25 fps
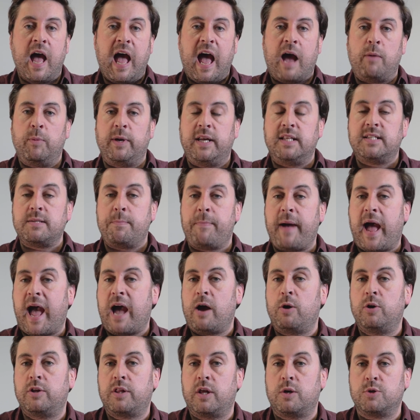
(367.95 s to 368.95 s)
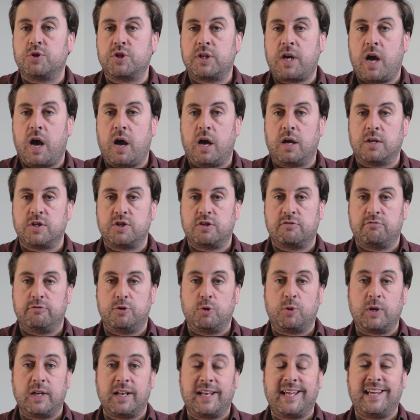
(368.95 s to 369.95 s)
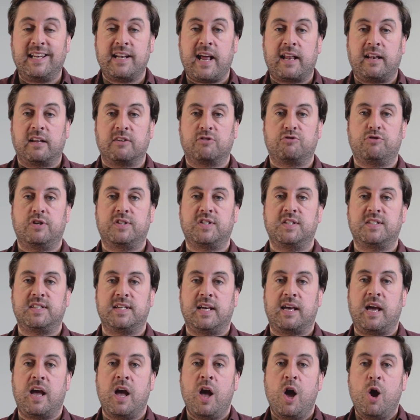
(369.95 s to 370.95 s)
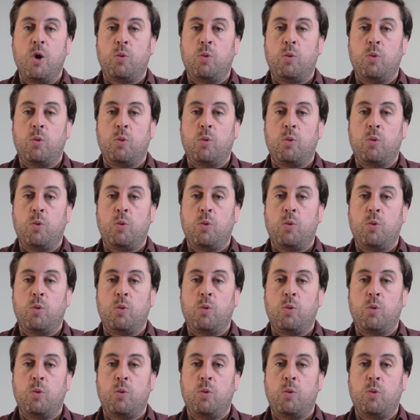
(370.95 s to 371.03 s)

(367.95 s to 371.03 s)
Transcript: and we need to power those cars through clean electricity.